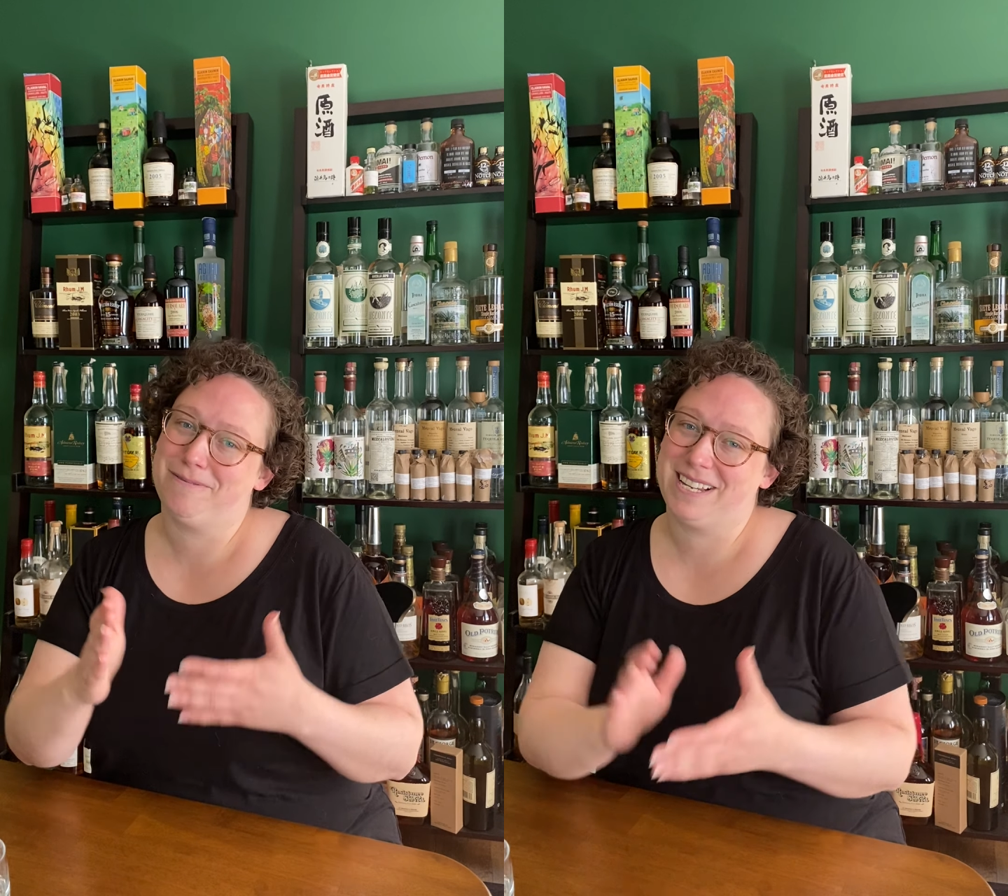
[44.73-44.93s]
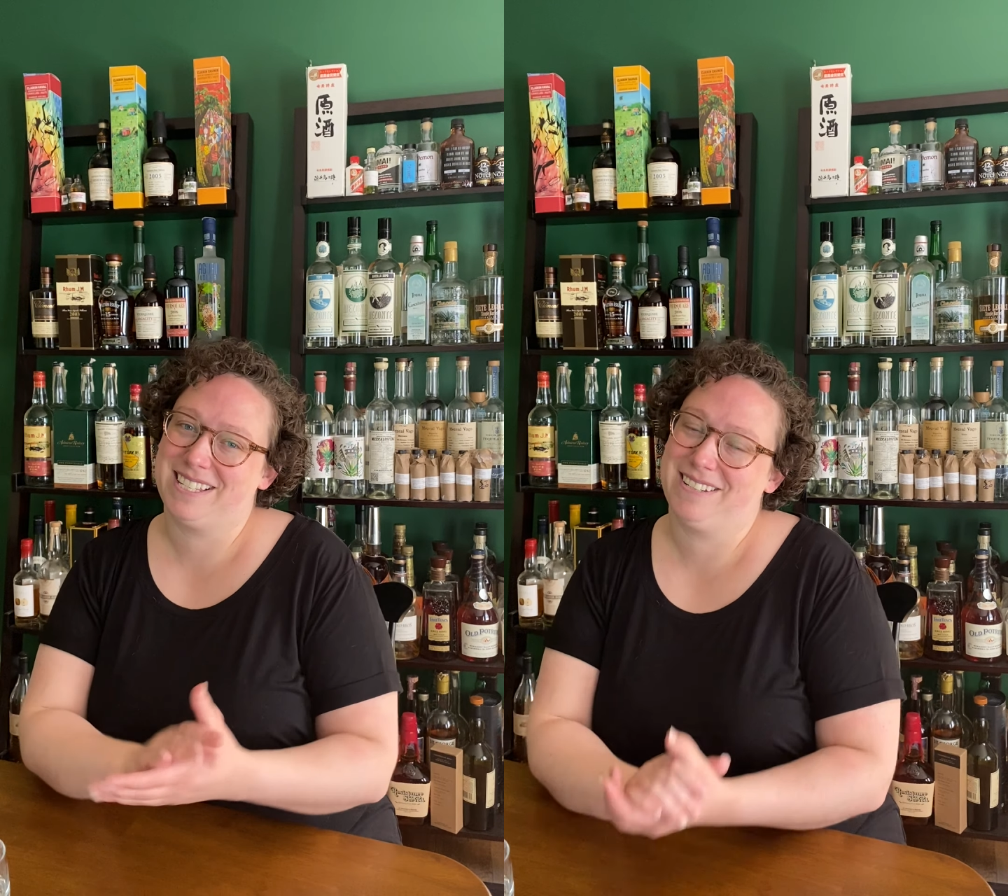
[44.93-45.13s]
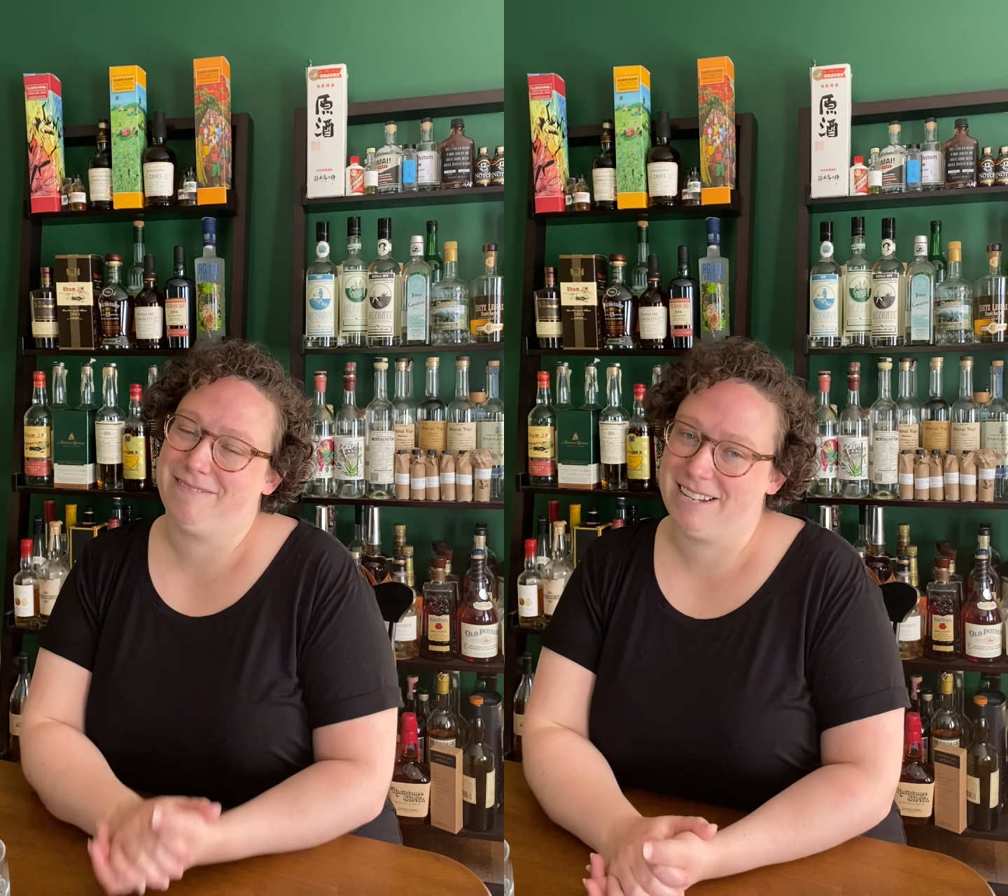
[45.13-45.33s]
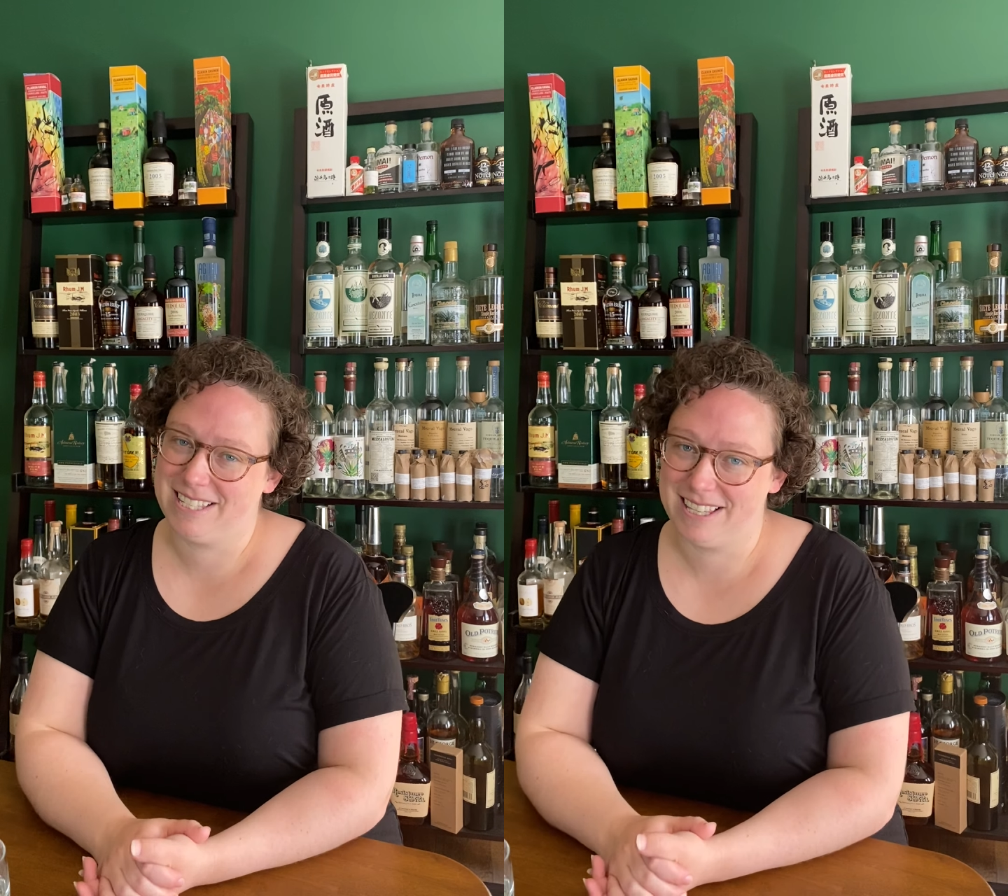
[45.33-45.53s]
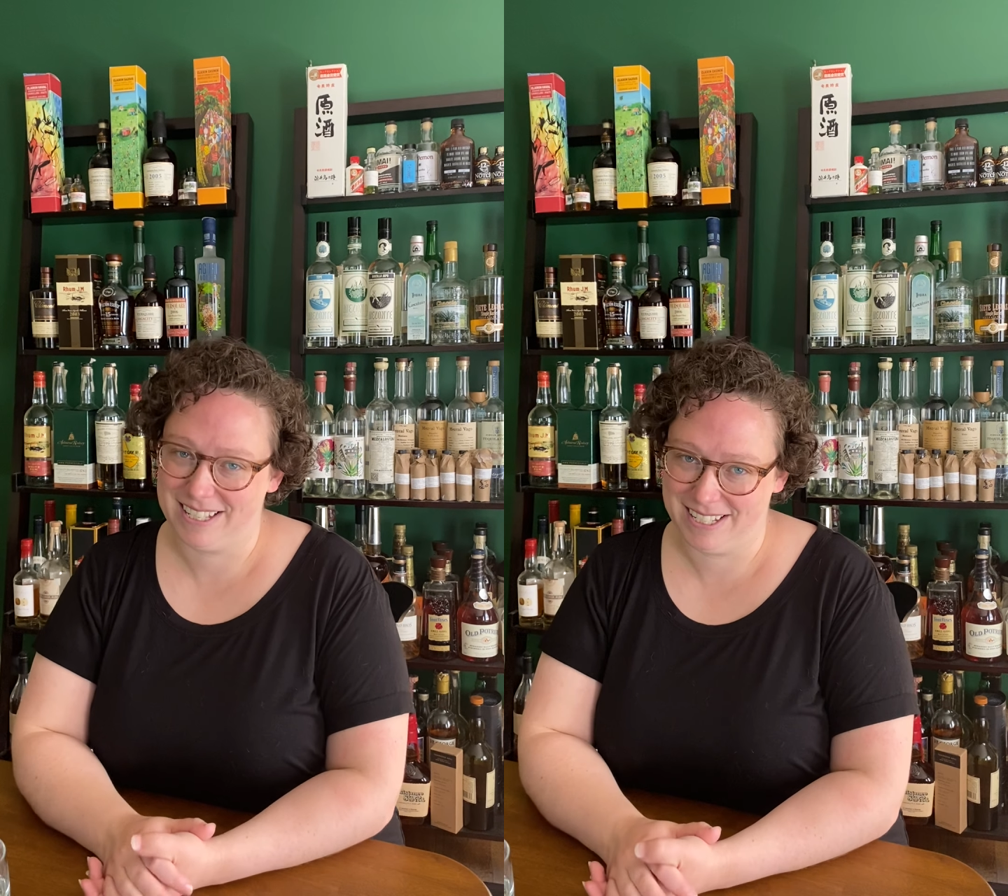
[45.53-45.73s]

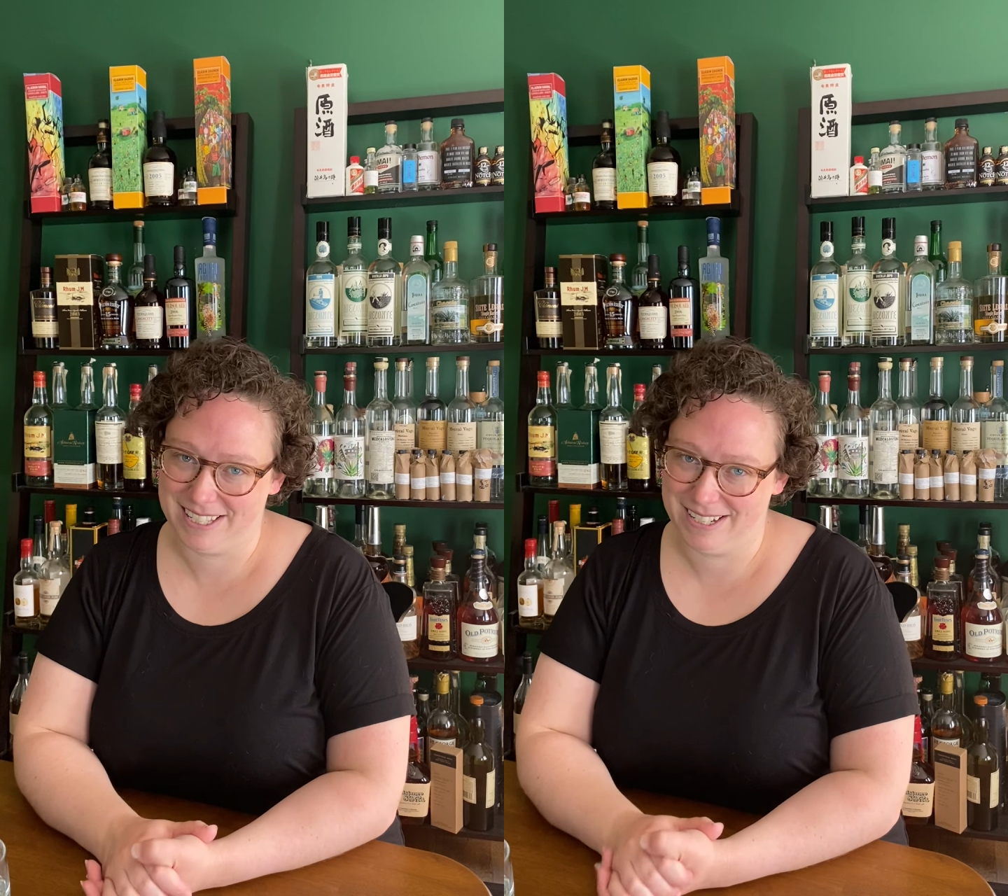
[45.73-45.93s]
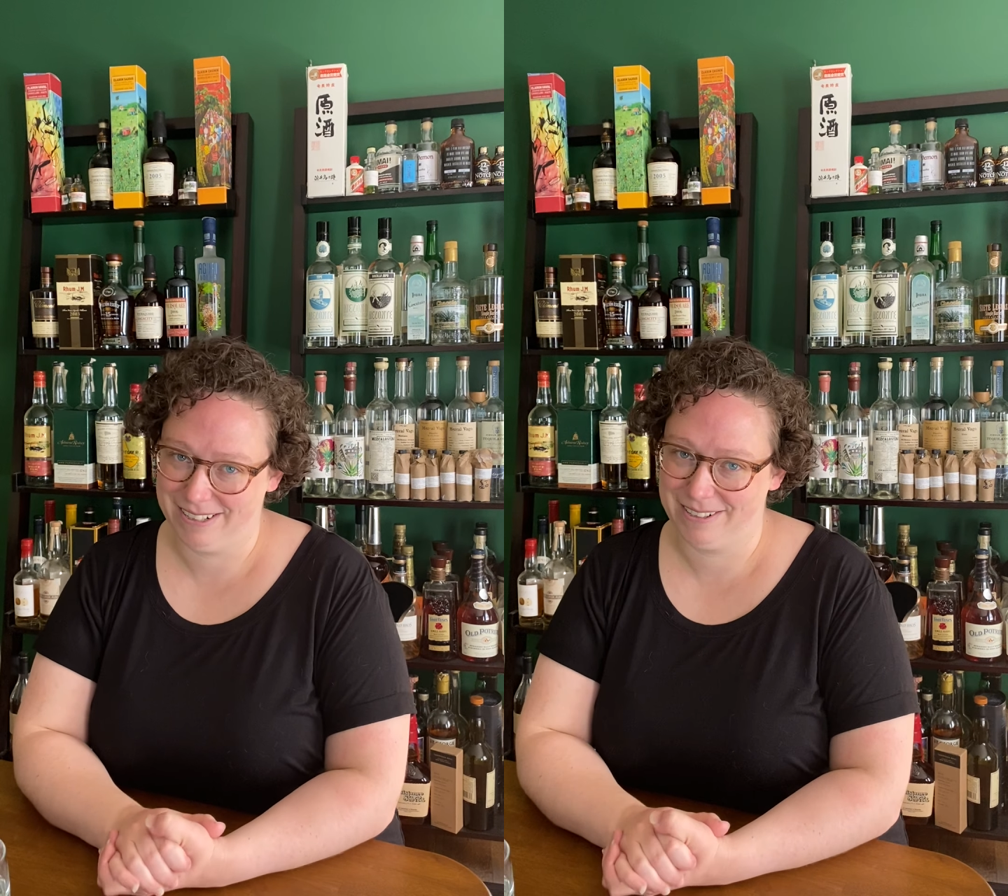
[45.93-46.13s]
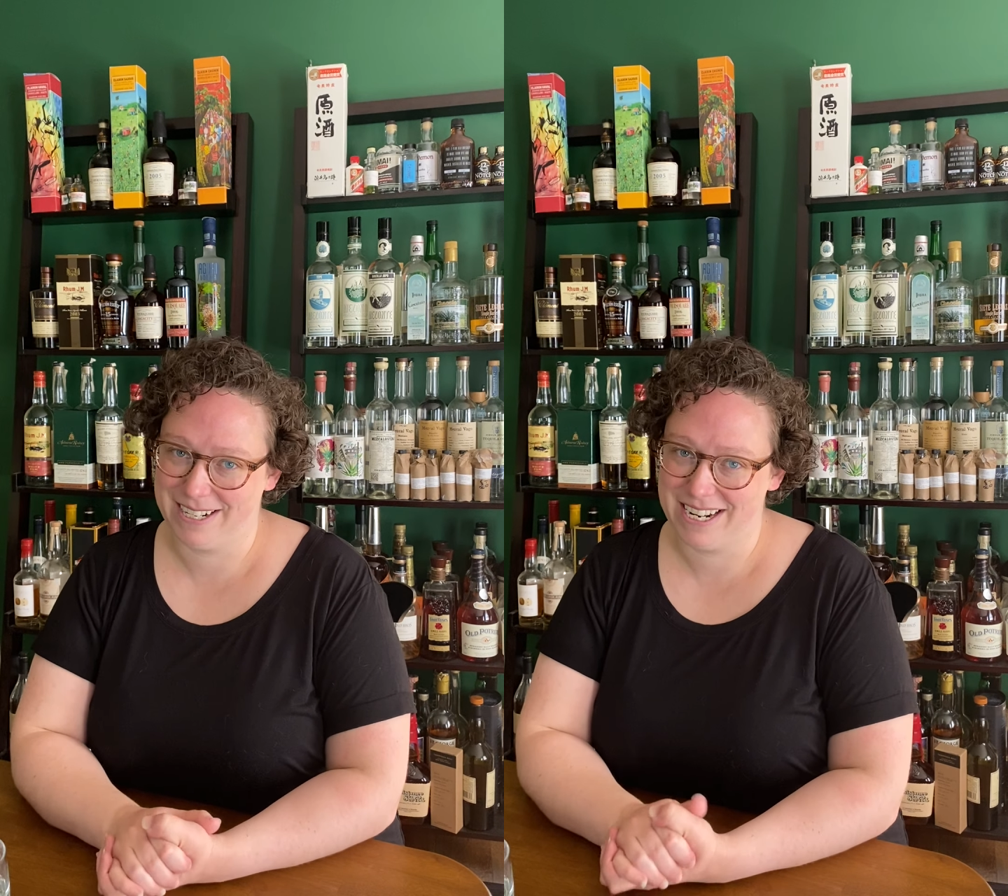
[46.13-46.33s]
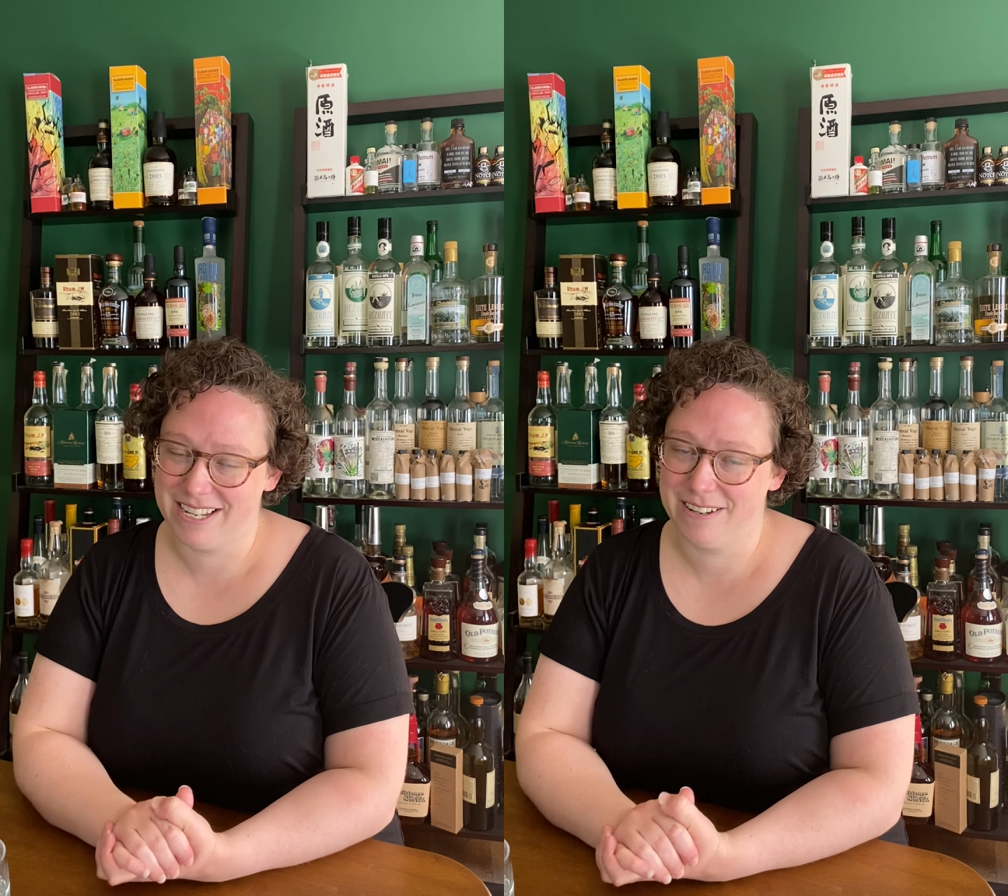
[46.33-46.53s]
face-to-face at the distillery